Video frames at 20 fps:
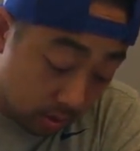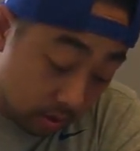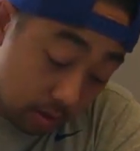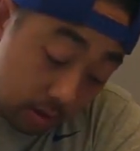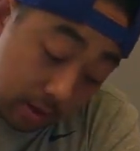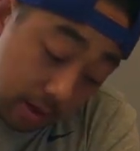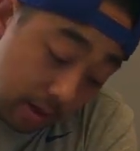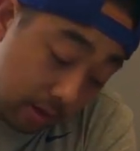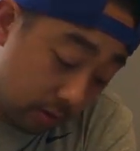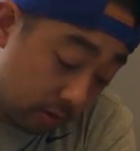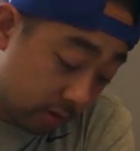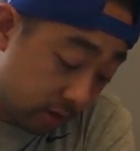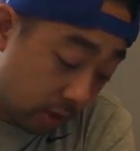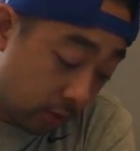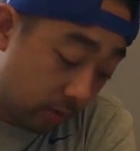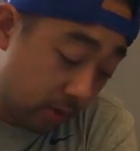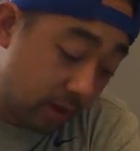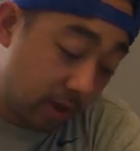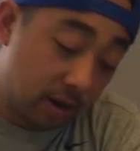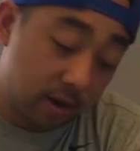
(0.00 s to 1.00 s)
Ah, looks like
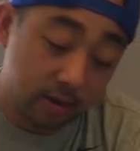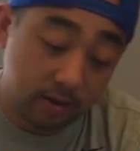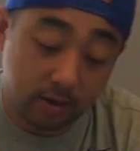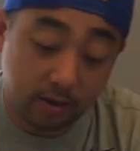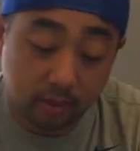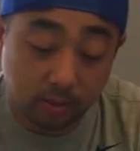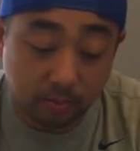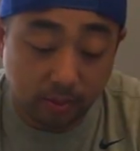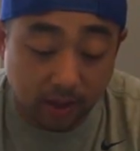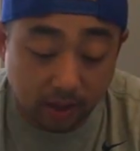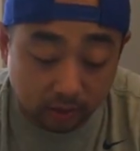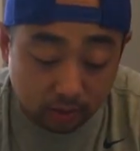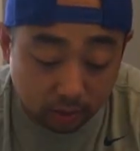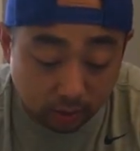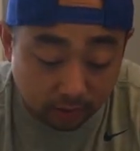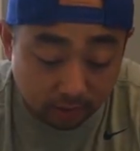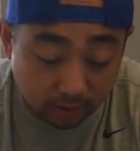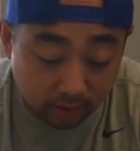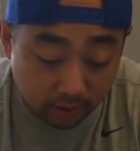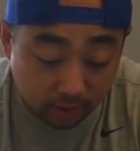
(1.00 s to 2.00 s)
we got another patch
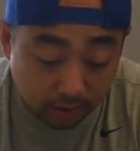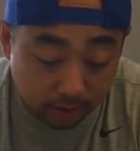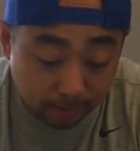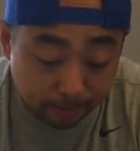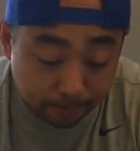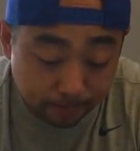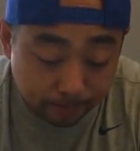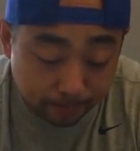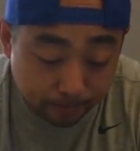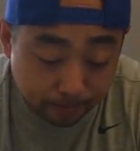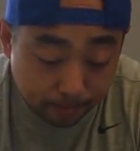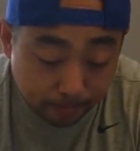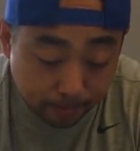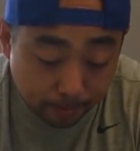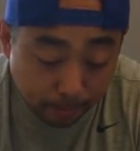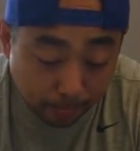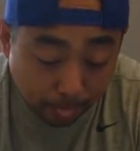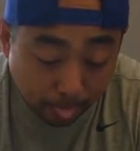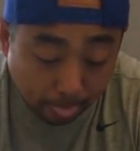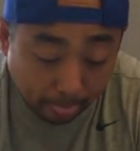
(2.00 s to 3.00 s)
over here.
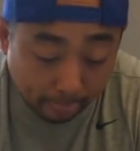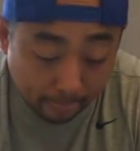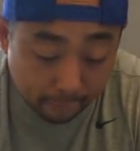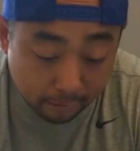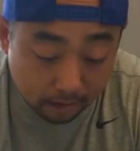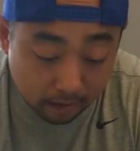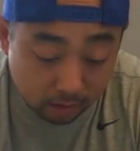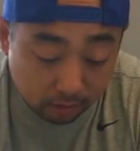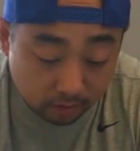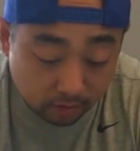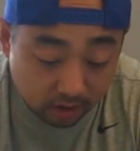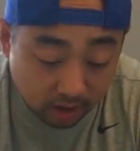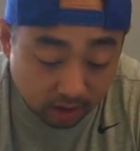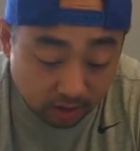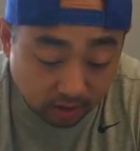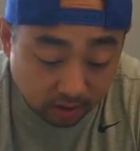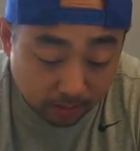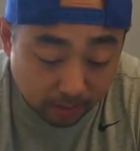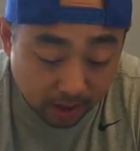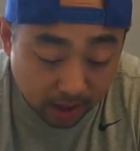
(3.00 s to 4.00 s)
It looks like
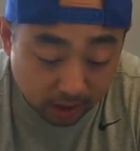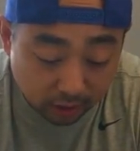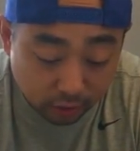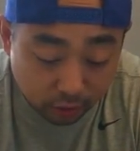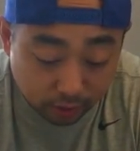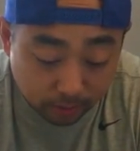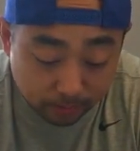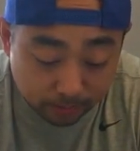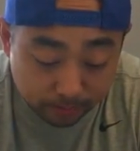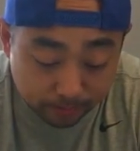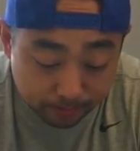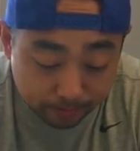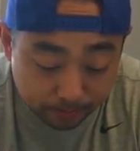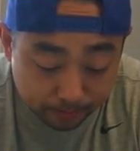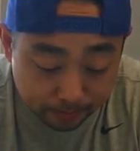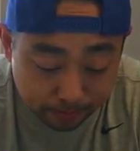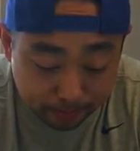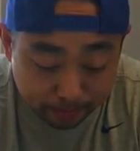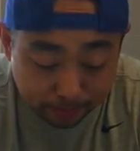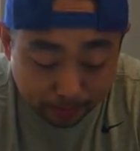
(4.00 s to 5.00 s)
it's a mashup
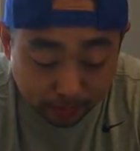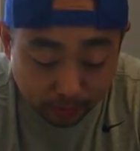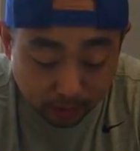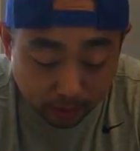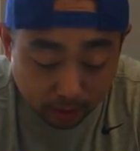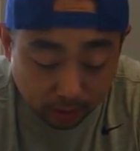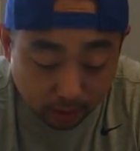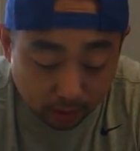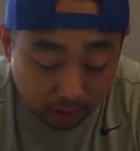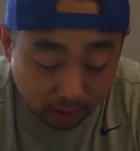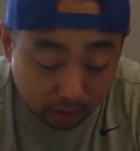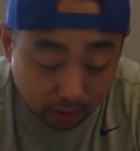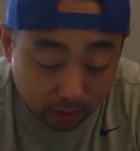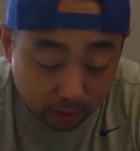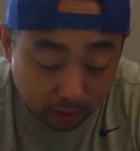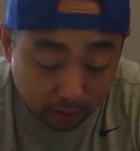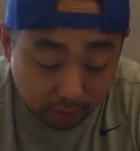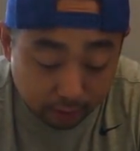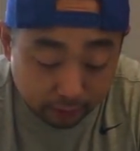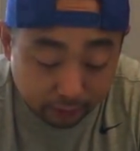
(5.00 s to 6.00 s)

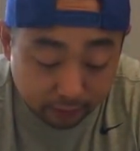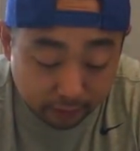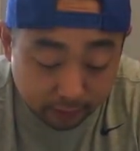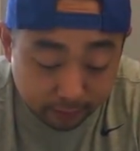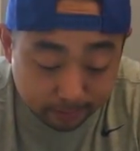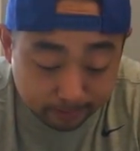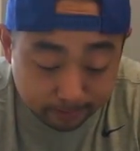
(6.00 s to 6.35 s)
of